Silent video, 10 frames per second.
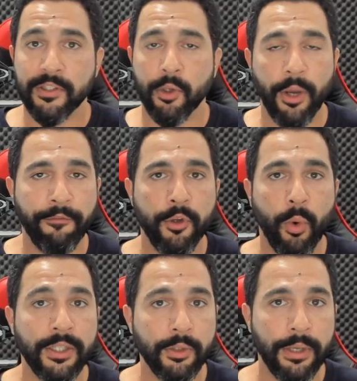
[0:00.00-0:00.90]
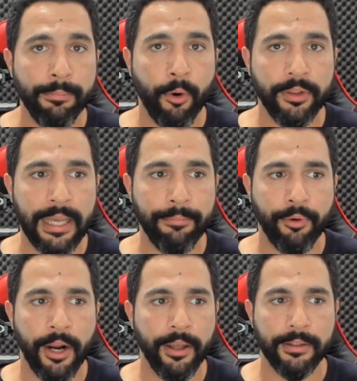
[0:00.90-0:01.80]
So if you want to import that
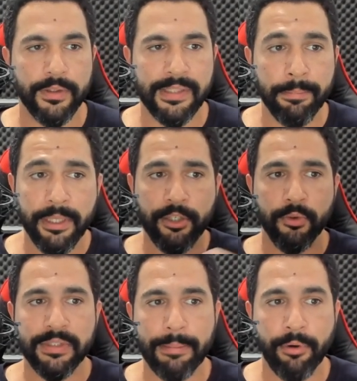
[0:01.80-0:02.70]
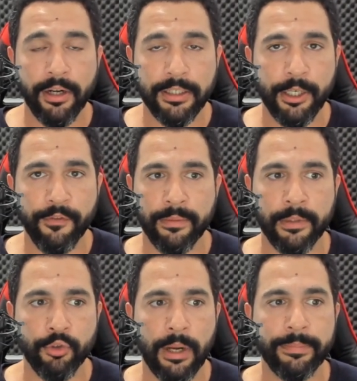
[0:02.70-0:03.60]
product, simply choose that product here from the
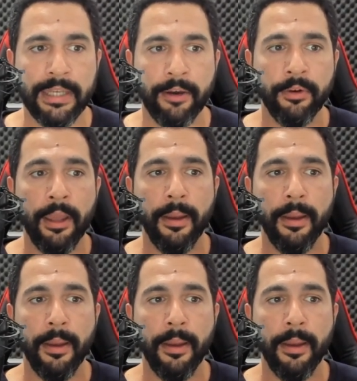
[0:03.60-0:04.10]
dropdown,